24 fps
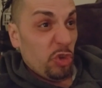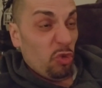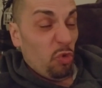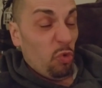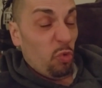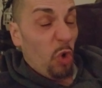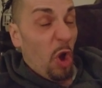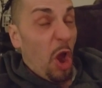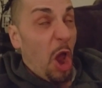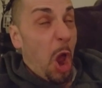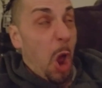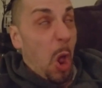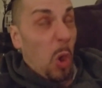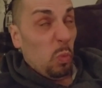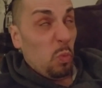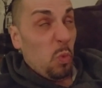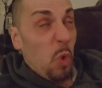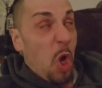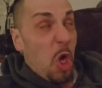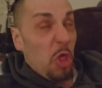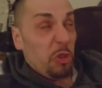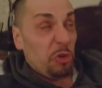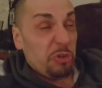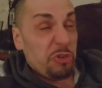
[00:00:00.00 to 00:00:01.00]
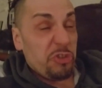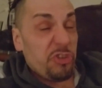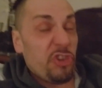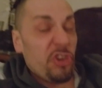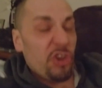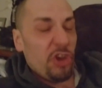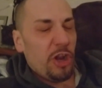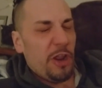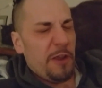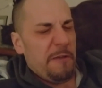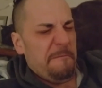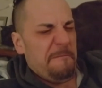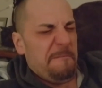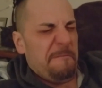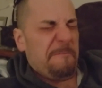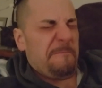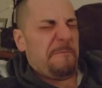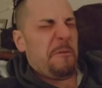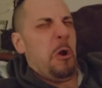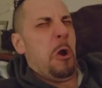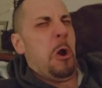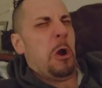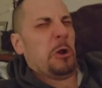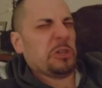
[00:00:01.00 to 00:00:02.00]
around while they're getting
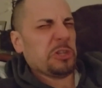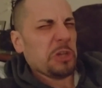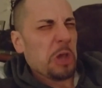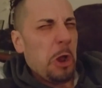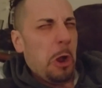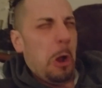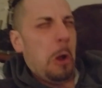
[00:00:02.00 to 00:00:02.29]
fucked